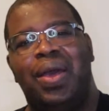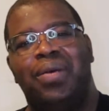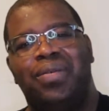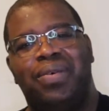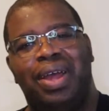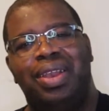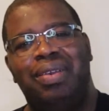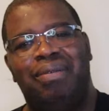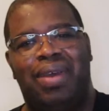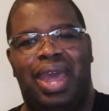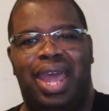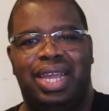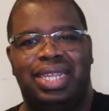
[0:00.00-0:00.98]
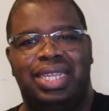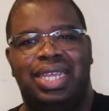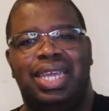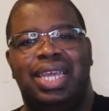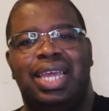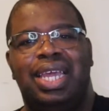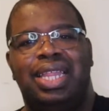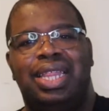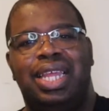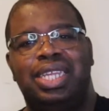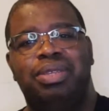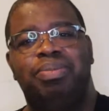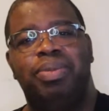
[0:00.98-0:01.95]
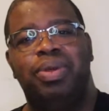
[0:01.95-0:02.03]
Fun fact,
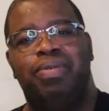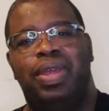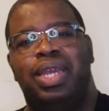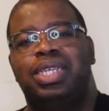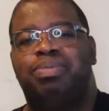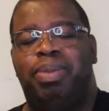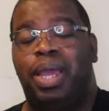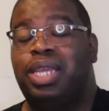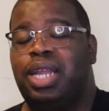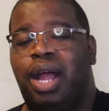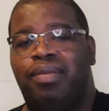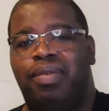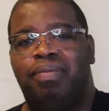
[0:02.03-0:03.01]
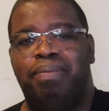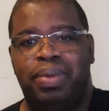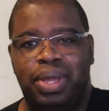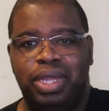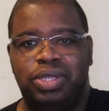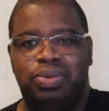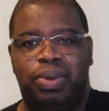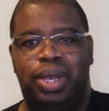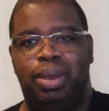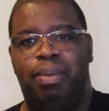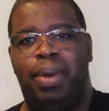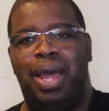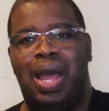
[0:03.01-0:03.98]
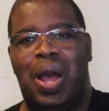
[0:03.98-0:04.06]
this movie is based off of books written
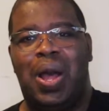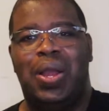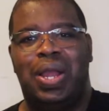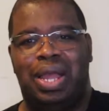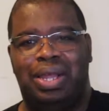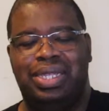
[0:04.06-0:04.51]
by R.L.